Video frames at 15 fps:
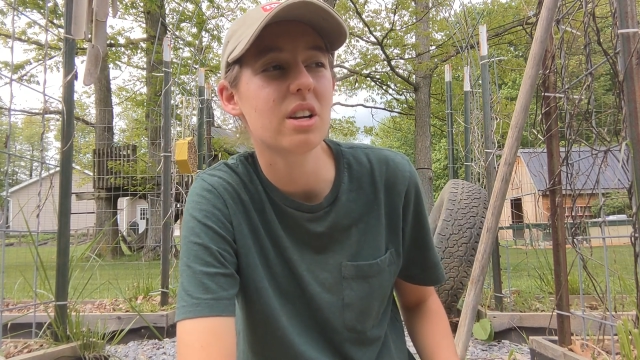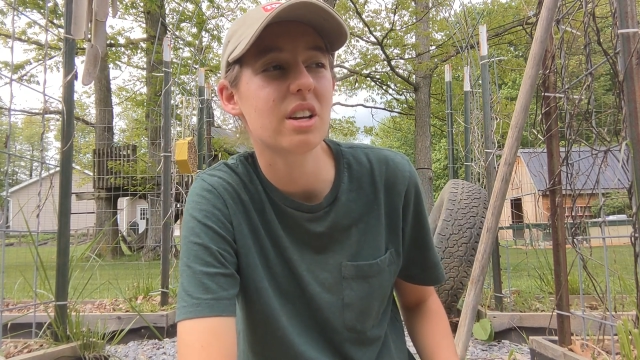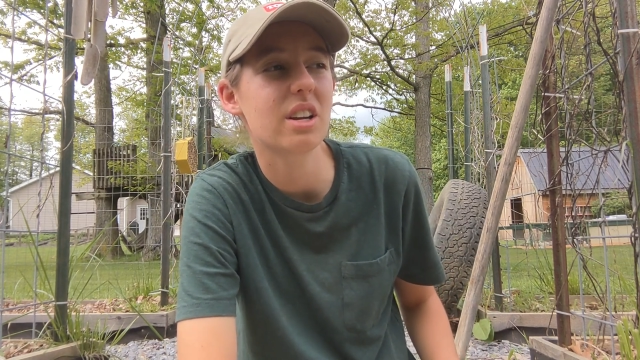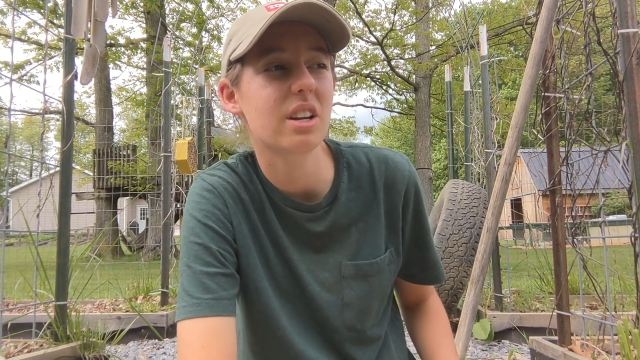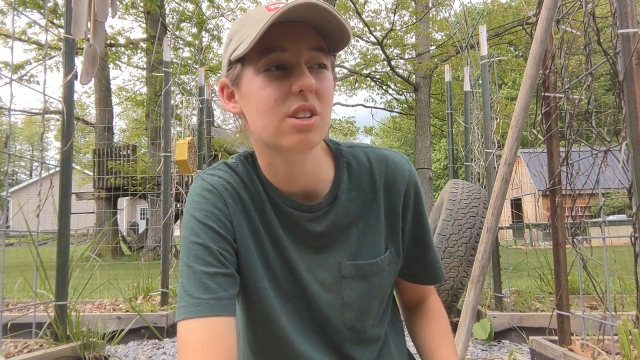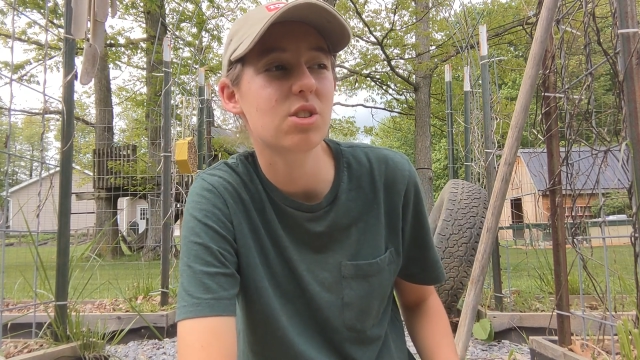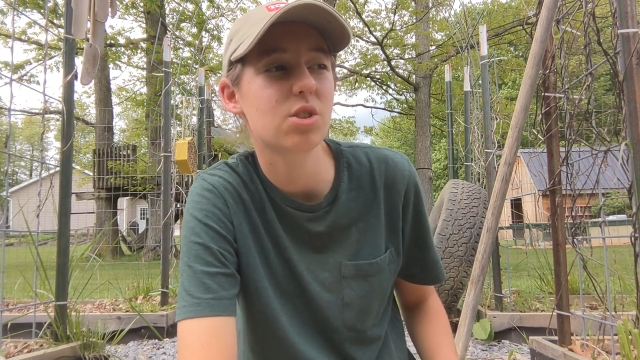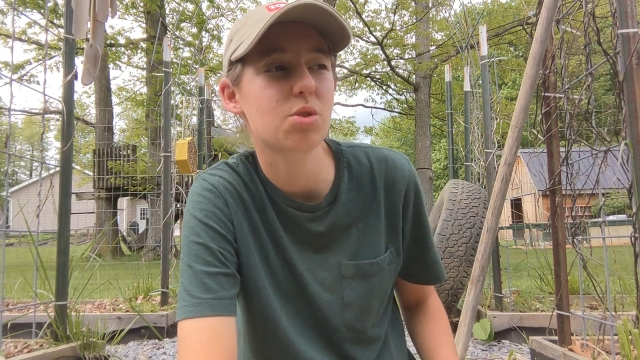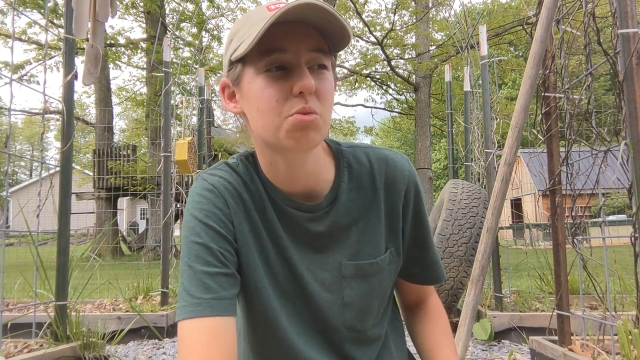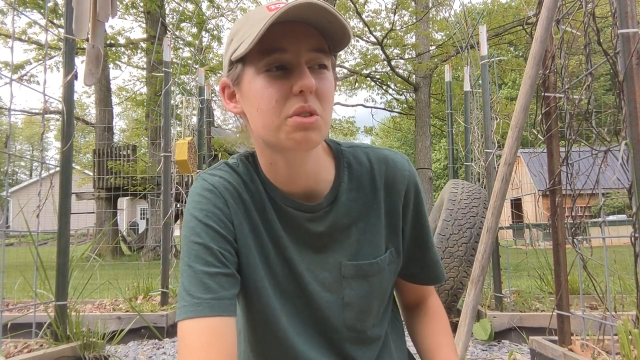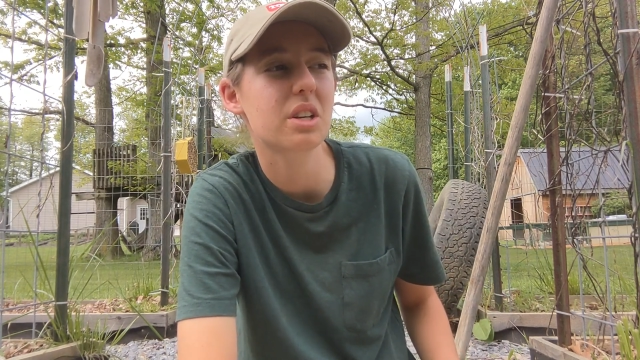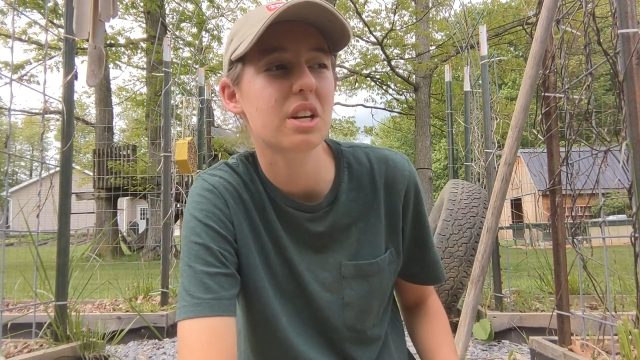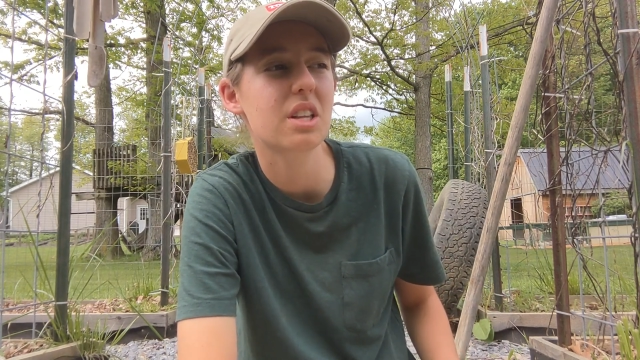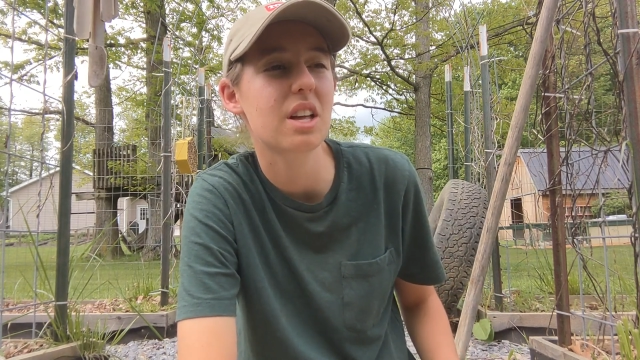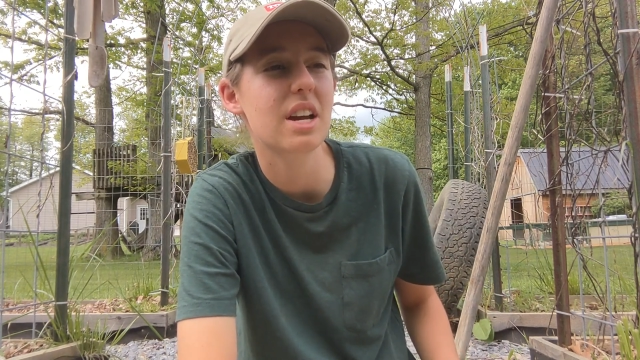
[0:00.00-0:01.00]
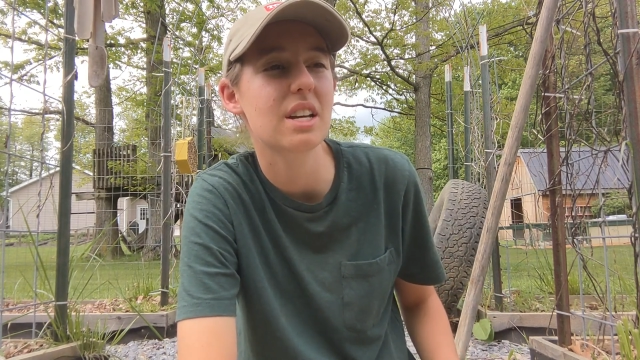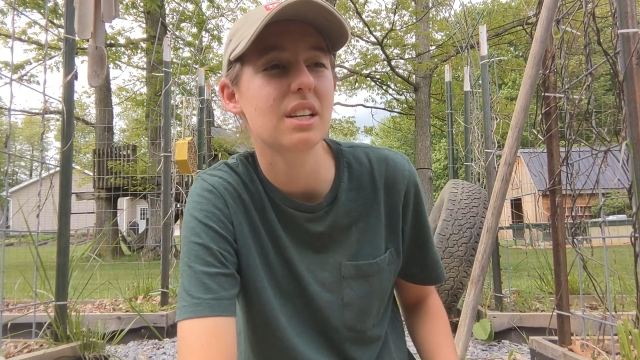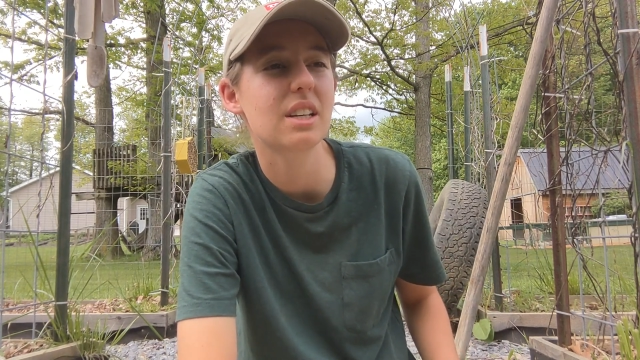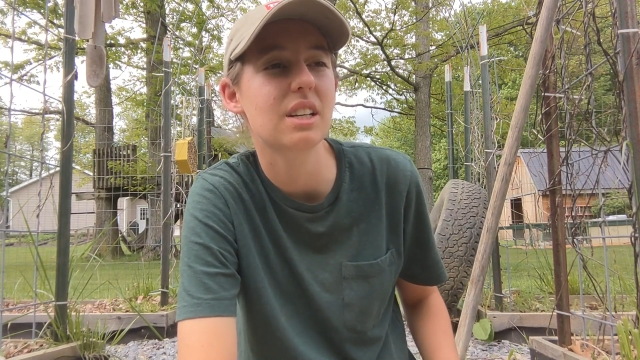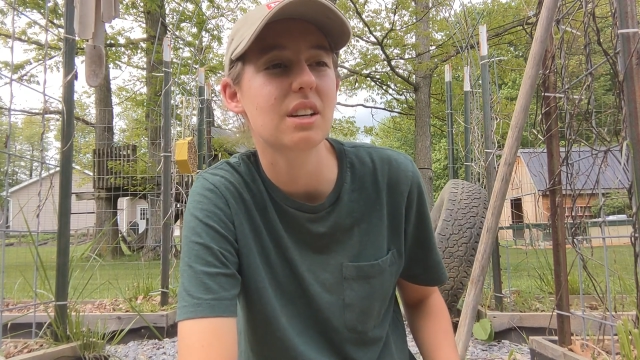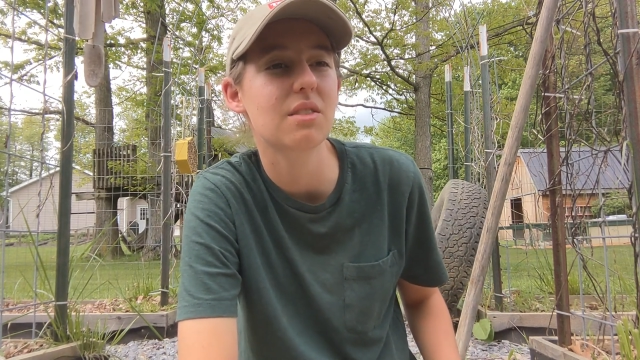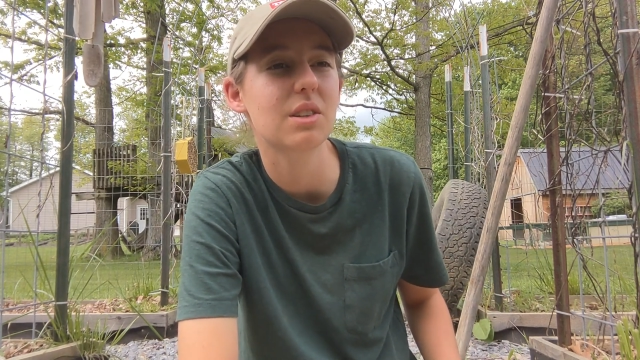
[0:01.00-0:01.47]
and I just really
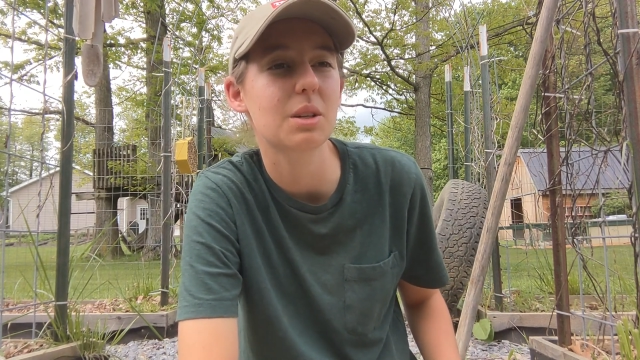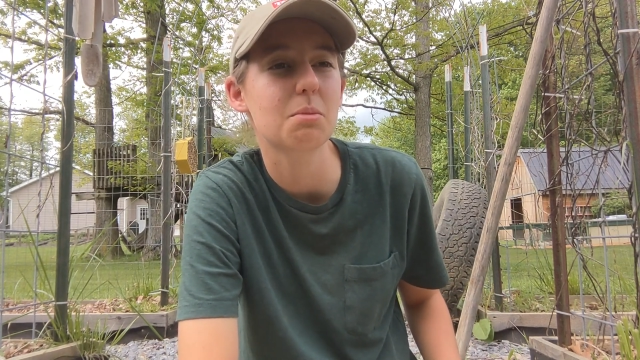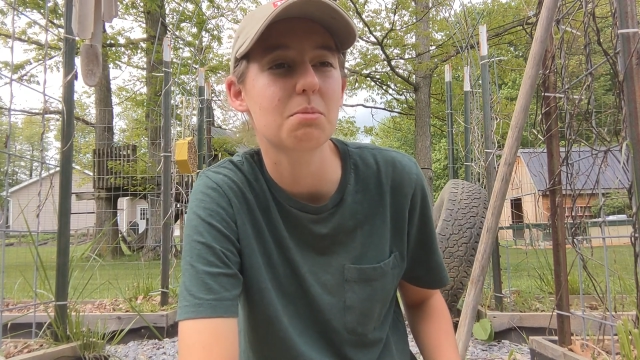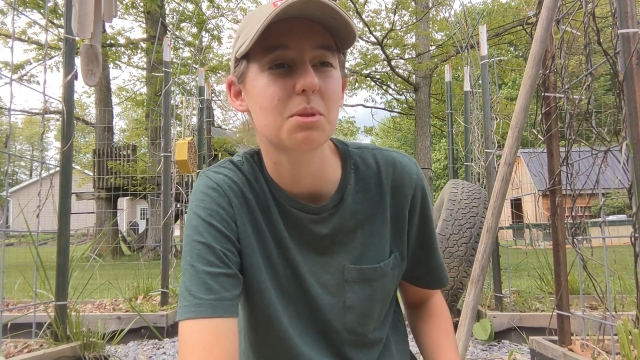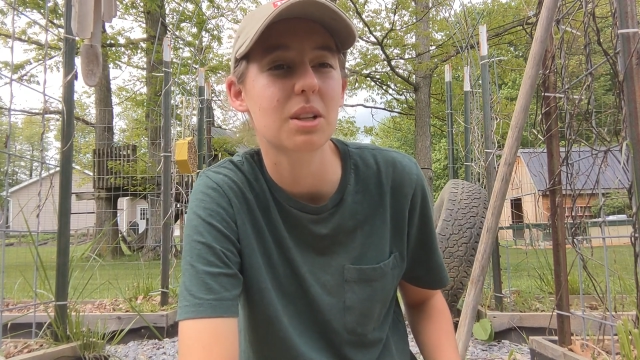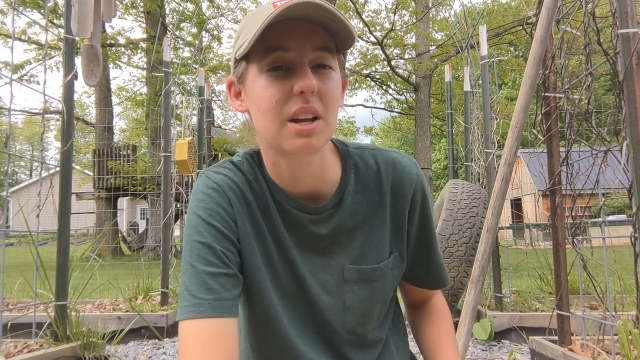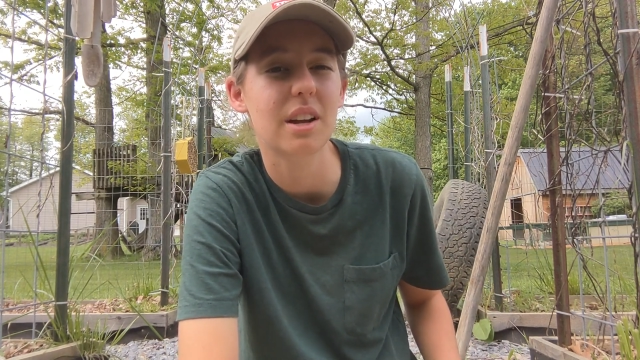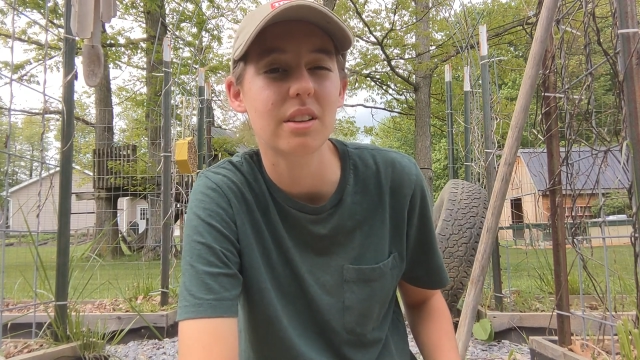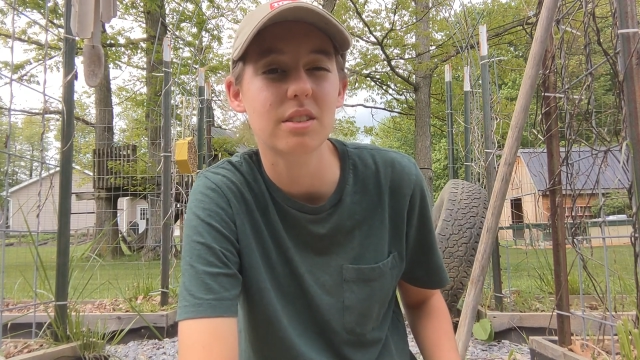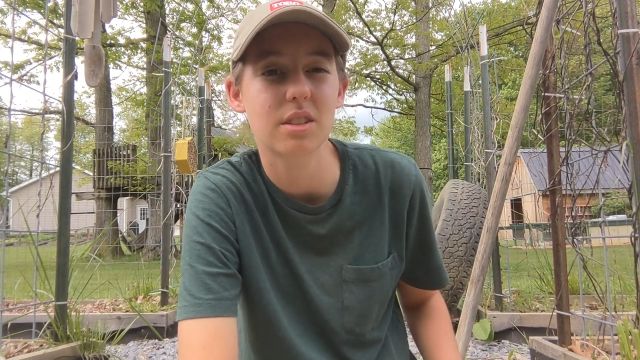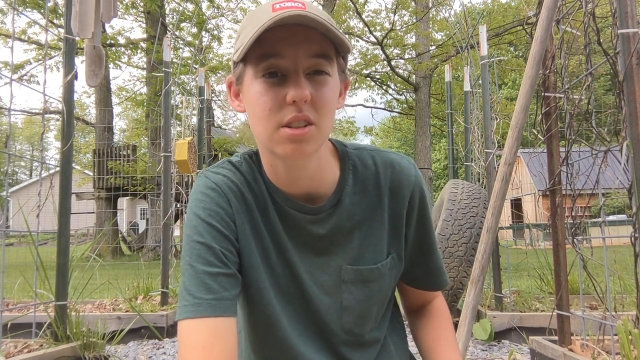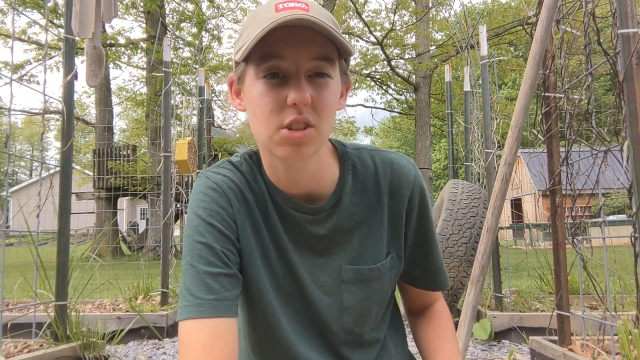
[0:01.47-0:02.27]
like giving plants a